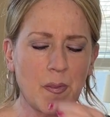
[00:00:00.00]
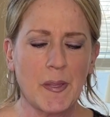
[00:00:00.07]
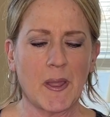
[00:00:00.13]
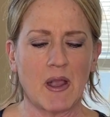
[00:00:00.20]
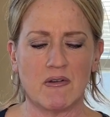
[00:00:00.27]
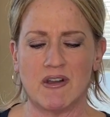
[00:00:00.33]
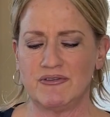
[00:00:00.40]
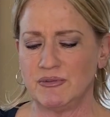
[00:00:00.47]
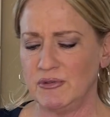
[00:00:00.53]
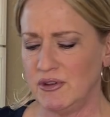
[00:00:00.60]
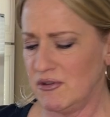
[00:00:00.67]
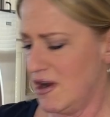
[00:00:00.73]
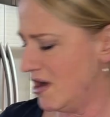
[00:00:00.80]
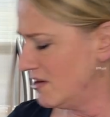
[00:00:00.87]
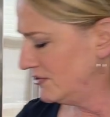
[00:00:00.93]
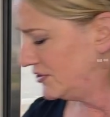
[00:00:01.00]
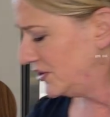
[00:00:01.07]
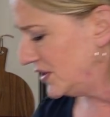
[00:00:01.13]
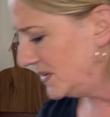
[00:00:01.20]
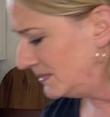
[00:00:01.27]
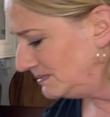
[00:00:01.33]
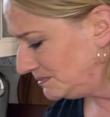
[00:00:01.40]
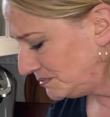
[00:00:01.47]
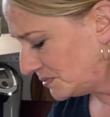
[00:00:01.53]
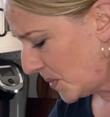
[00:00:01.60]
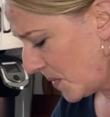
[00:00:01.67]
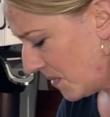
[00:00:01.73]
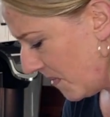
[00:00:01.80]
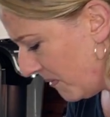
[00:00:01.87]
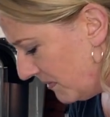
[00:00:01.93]
About some little hard shit.
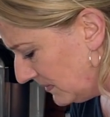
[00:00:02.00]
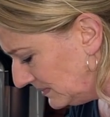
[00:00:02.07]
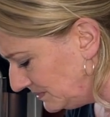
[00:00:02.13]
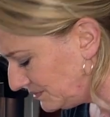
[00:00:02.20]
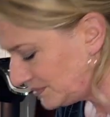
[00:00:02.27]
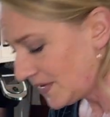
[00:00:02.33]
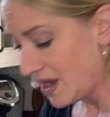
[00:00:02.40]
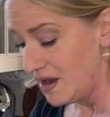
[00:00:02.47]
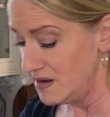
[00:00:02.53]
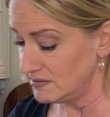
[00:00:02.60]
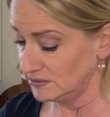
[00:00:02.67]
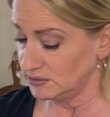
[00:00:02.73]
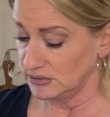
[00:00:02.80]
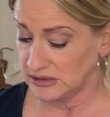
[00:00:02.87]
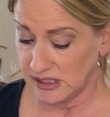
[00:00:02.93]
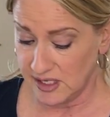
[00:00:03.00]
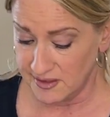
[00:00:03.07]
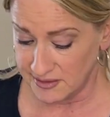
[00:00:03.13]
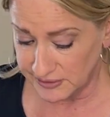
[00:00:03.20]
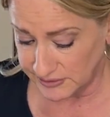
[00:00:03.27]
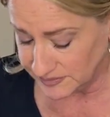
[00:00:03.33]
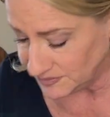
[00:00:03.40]
There it is.